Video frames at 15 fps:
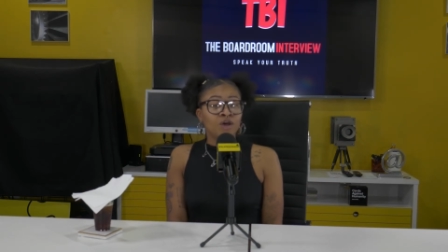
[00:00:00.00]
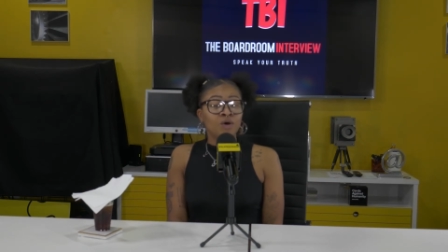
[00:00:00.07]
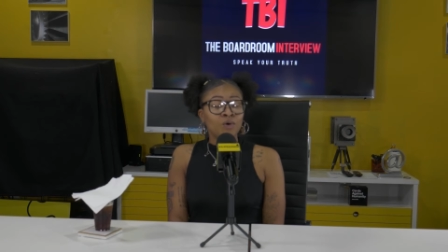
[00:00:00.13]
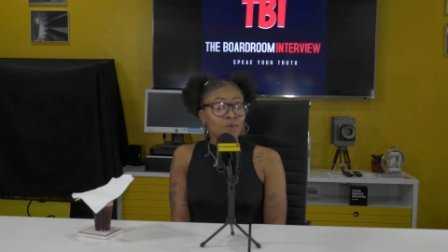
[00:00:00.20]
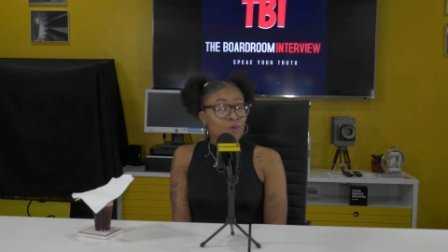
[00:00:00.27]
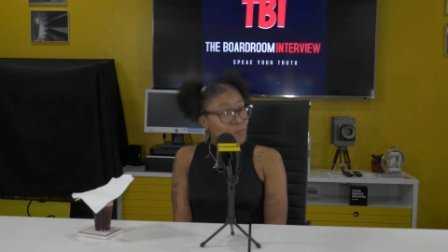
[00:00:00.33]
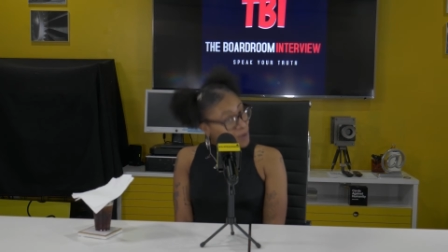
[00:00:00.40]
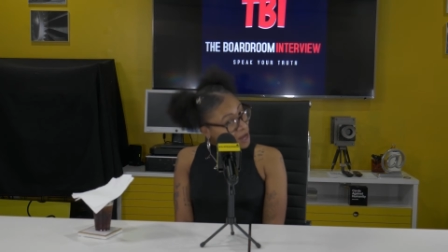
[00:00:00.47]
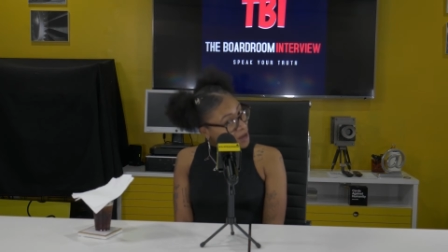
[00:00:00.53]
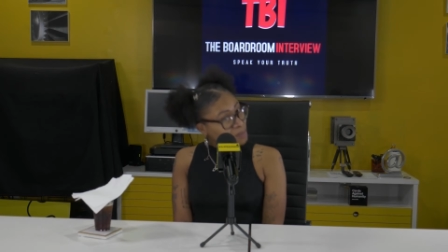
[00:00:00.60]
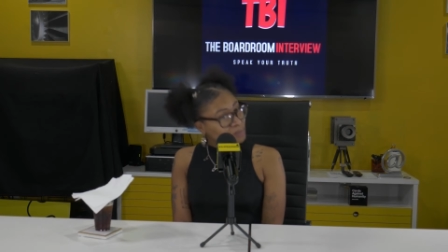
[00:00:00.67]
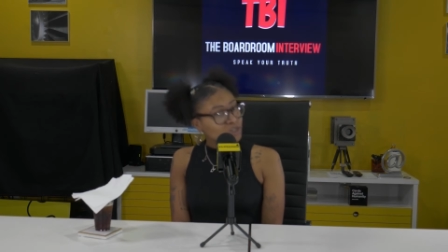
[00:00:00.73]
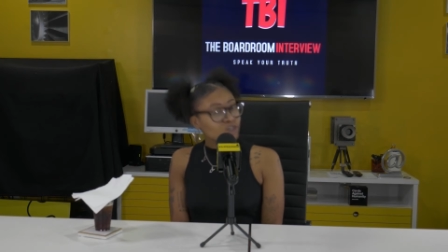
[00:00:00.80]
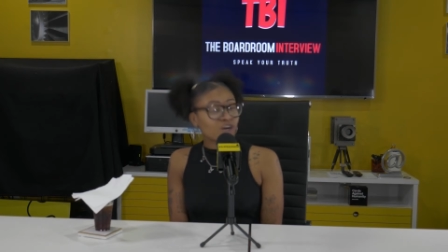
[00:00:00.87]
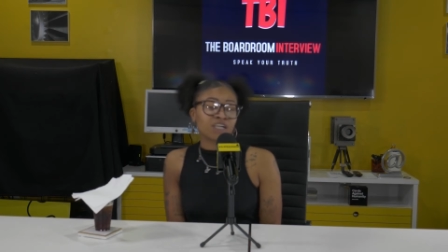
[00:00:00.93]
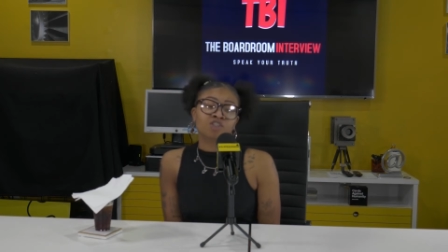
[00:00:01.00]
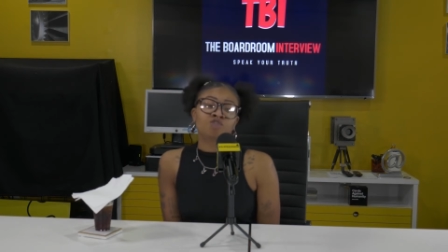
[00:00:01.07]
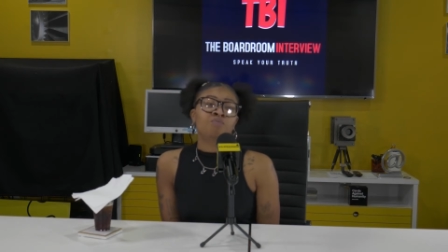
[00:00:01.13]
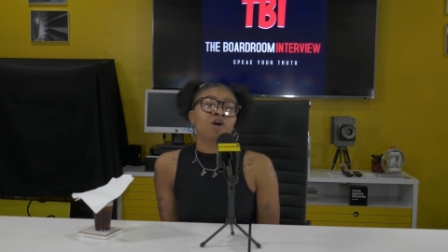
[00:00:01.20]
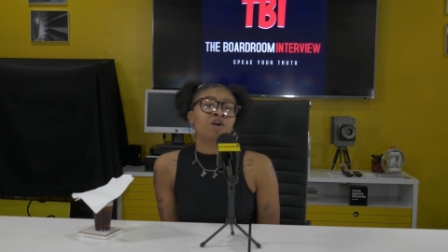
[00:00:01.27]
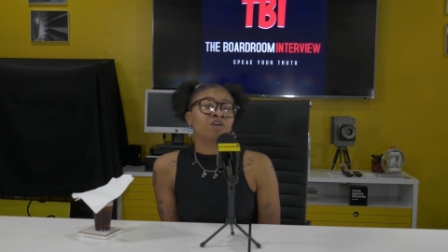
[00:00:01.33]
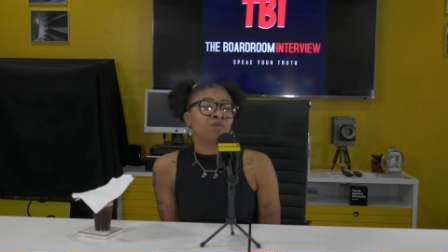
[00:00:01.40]
whom I'm trying to
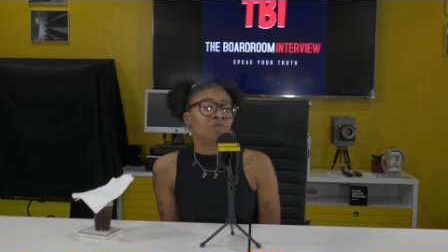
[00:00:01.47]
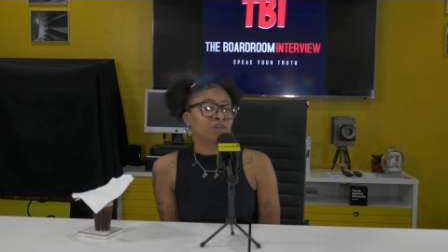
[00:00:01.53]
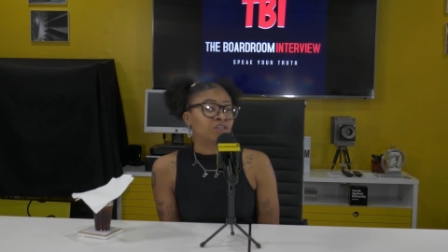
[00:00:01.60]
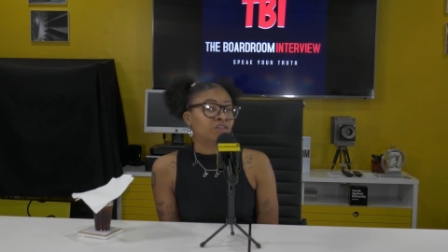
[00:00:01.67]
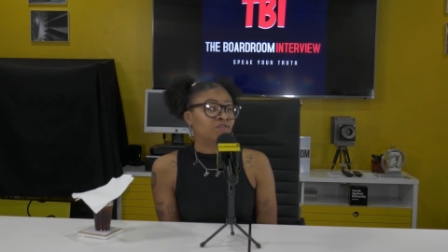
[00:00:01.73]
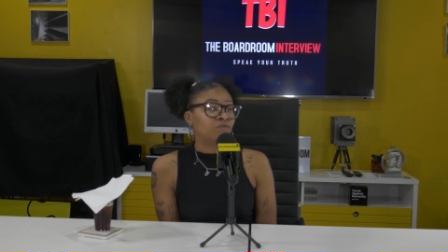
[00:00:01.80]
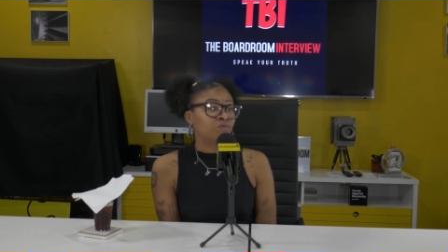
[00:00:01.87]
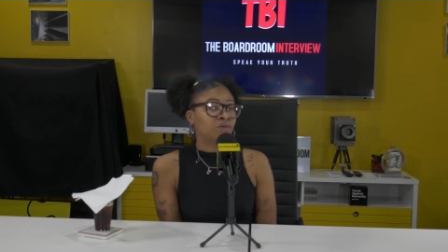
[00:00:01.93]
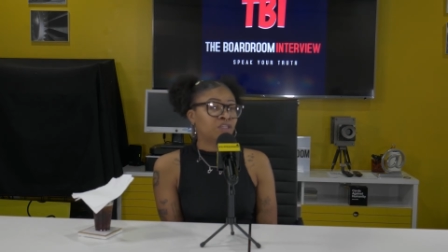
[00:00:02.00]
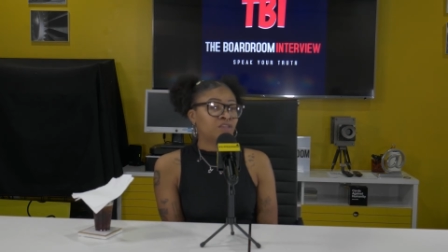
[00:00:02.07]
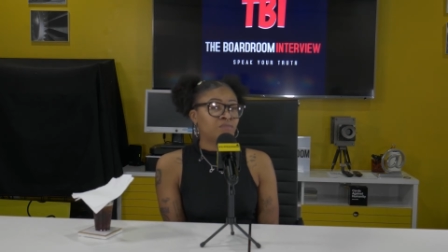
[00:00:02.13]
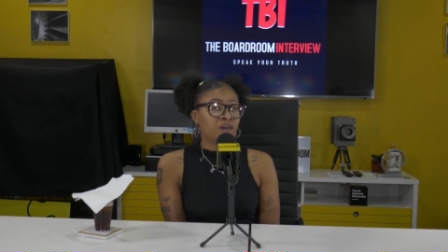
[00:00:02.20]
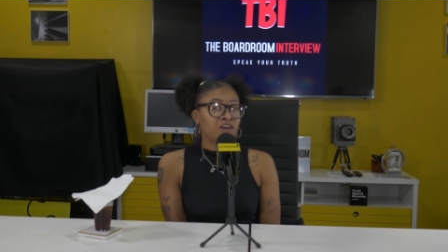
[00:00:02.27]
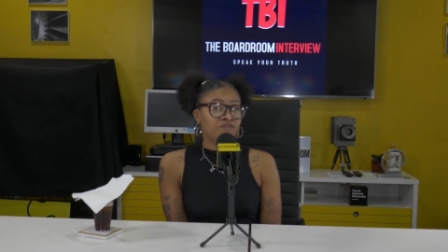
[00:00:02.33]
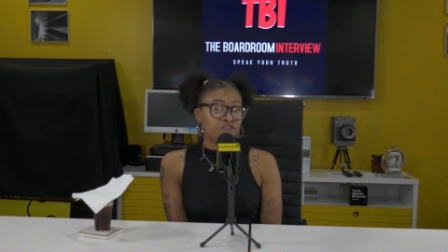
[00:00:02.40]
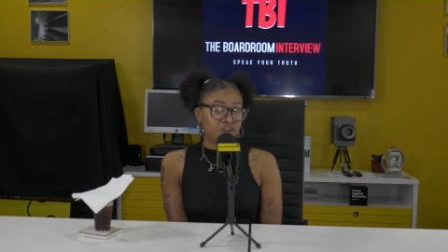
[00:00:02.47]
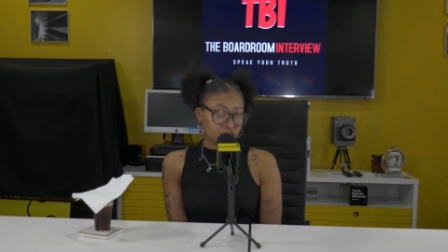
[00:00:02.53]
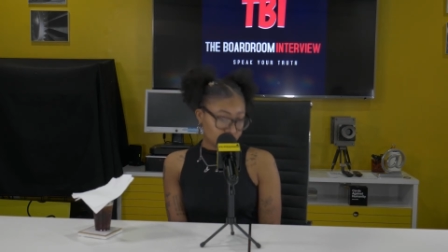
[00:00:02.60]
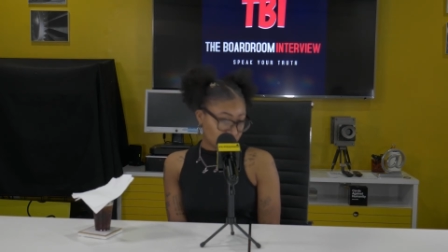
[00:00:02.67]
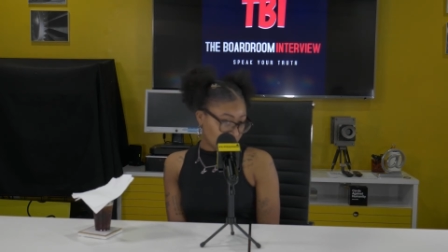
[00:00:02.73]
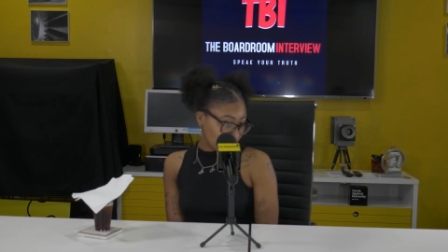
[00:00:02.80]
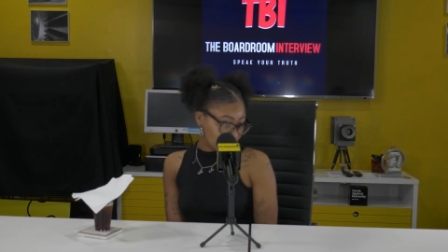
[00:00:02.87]
partner with with my
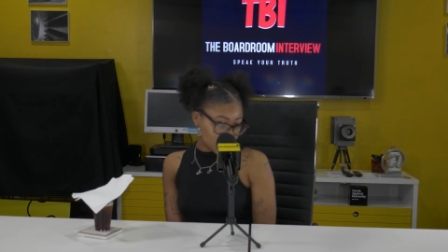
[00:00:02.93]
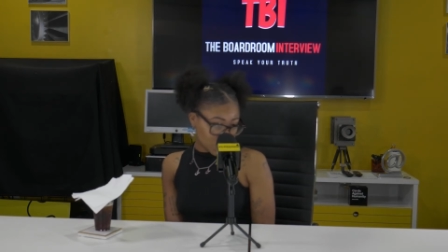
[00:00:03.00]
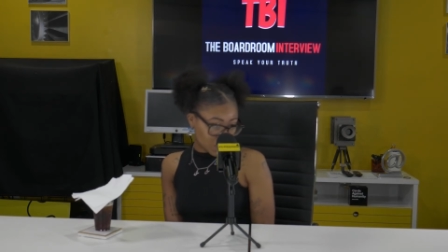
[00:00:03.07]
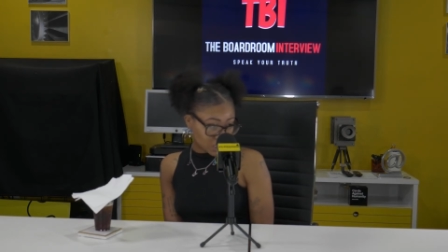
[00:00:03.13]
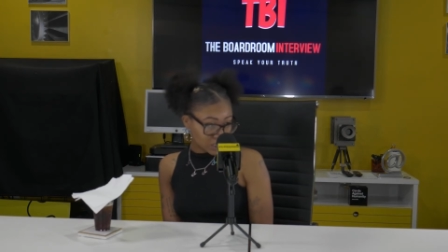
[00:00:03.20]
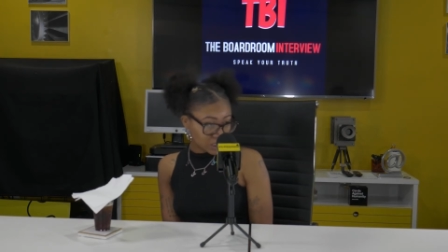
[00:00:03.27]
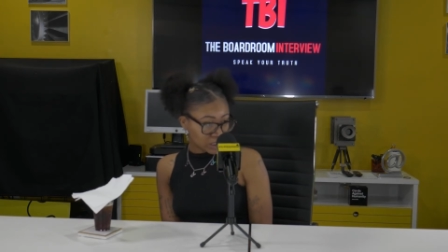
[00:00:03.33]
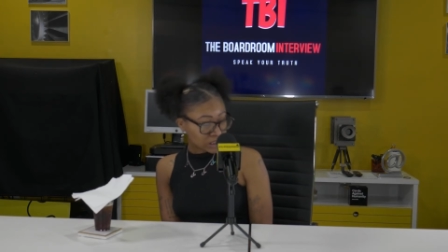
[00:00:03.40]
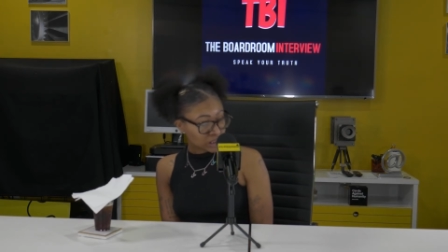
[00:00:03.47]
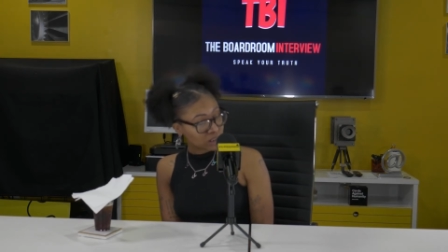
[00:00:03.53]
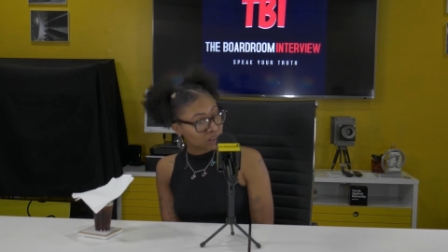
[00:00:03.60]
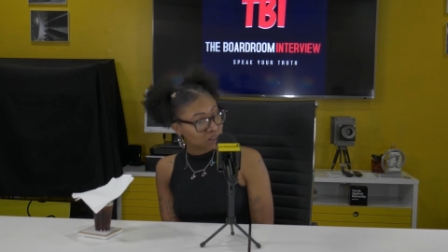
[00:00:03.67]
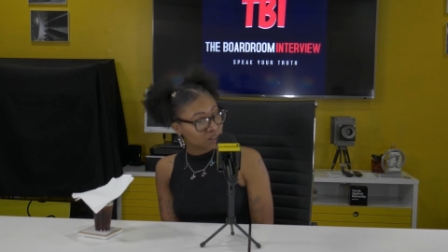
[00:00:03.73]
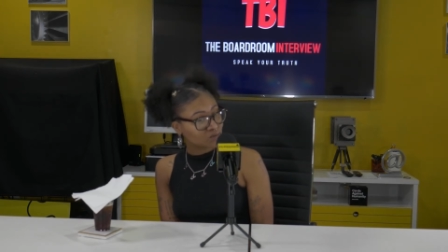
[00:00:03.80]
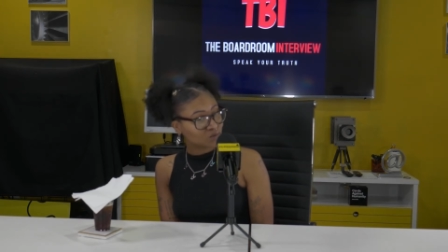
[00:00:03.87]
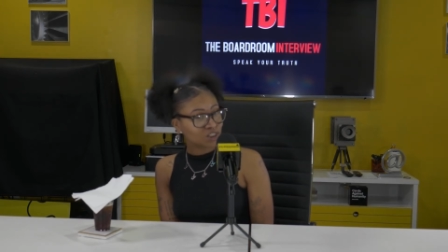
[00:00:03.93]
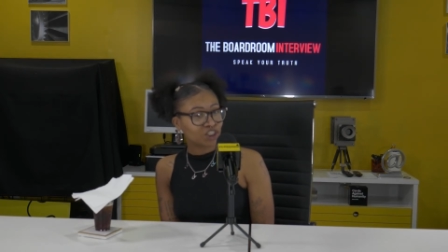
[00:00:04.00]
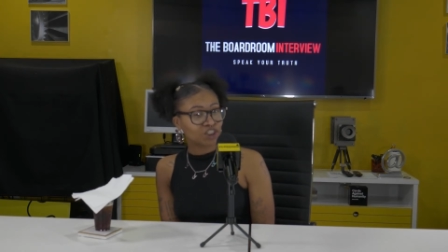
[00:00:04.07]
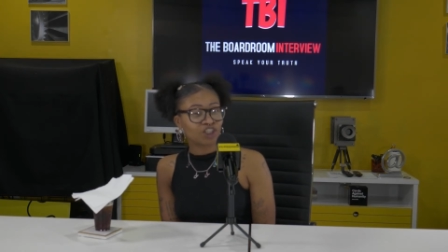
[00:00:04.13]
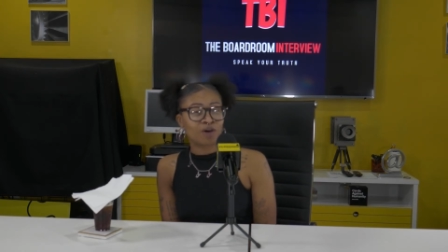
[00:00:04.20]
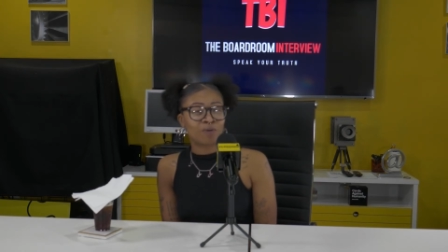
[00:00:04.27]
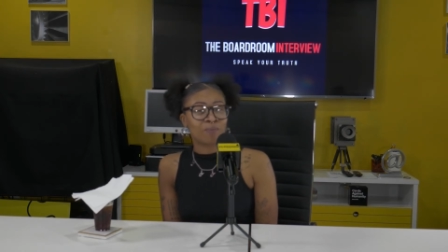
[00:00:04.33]
first project,
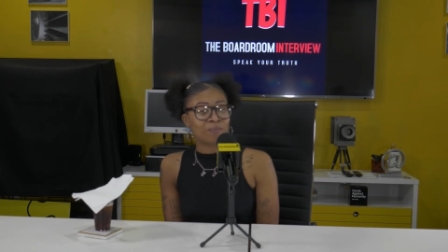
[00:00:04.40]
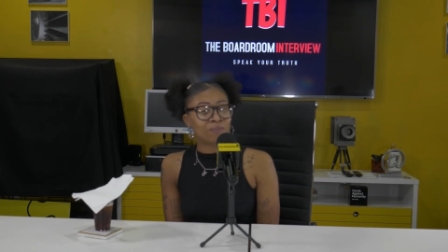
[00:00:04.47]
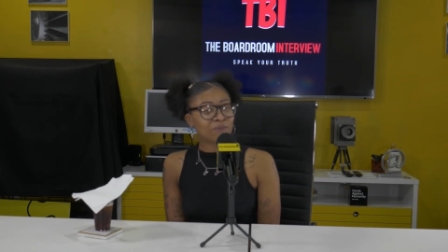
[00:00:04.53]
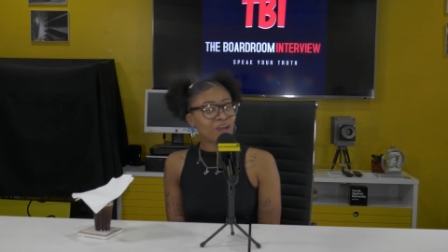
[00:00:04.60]
which I'm